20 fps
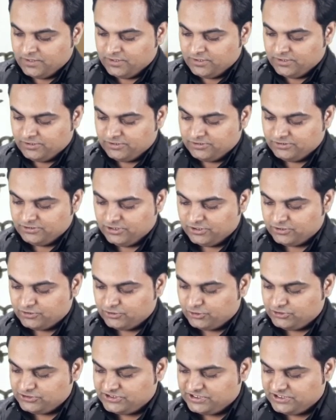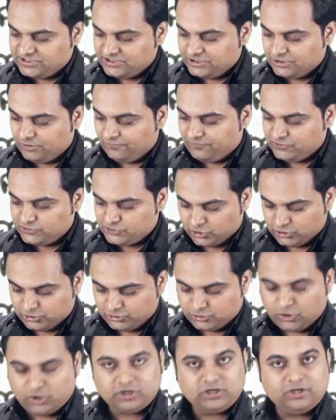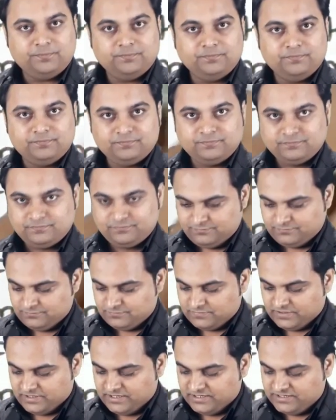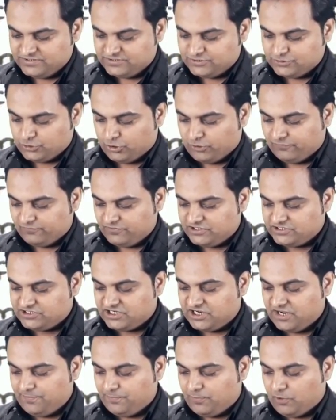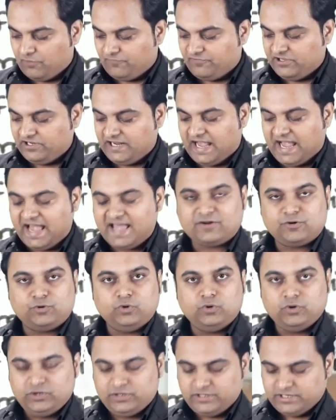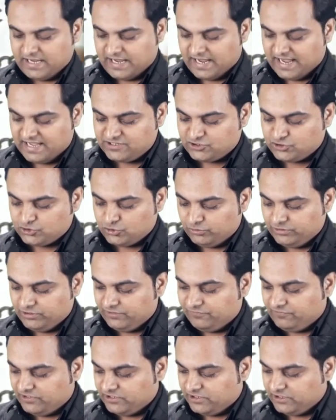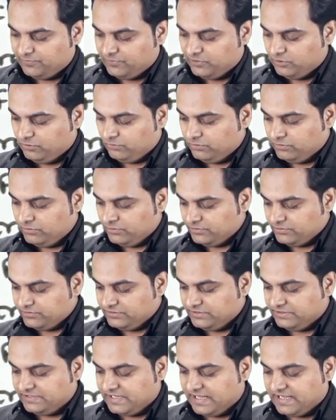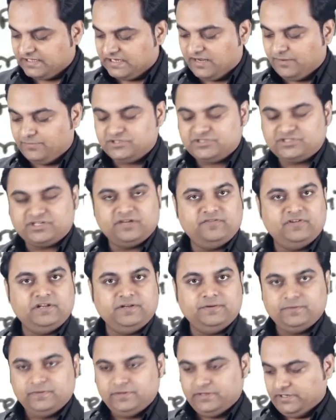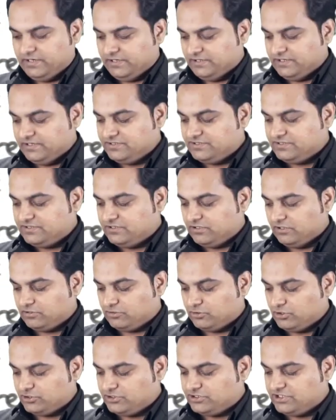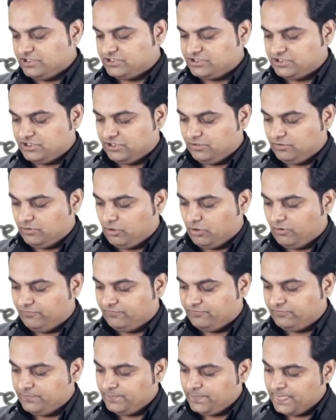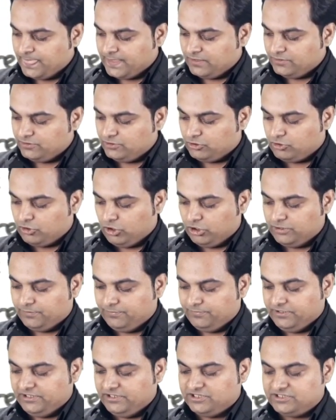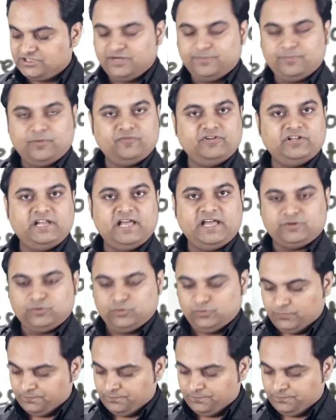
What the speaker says: the cross section of a short column is of the shape of an arrow as shown in figure below. The diagram is given. It is the cross section of the column in the shape of an arrow.